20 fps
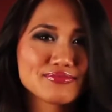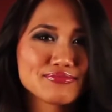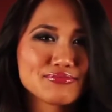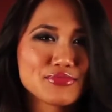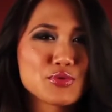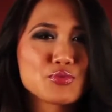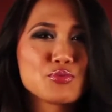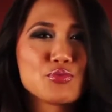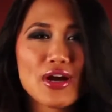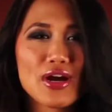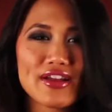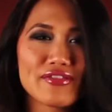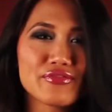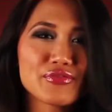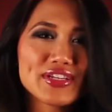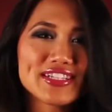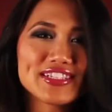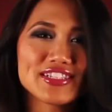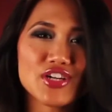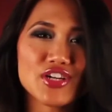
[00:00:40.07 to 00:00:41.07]
But what if
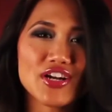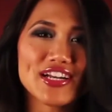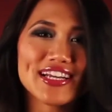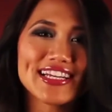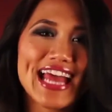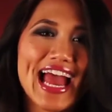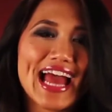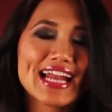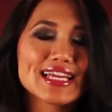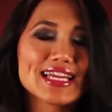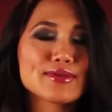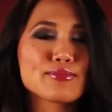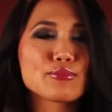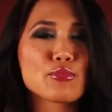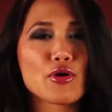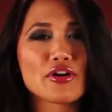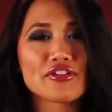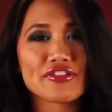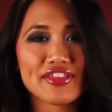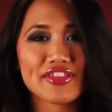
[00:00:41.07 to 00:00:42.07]
we started adding
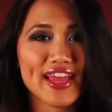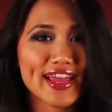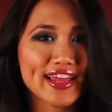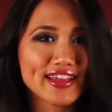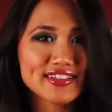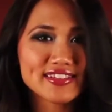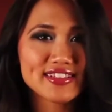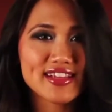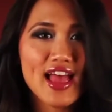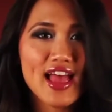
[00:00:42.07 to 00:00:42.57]
more things,